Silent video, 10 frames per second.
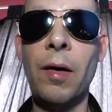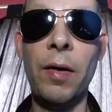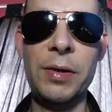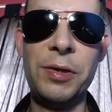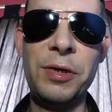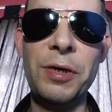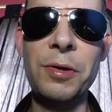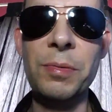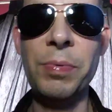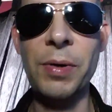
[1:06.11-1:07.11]
Ice
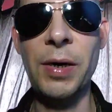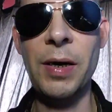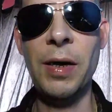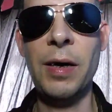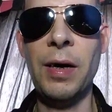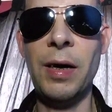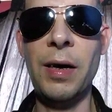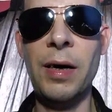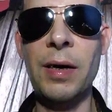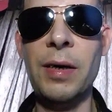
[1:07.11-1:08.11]
Cube,
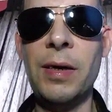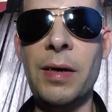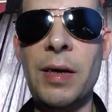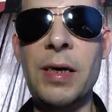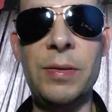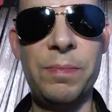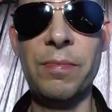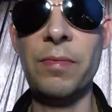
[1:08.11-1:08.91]
he's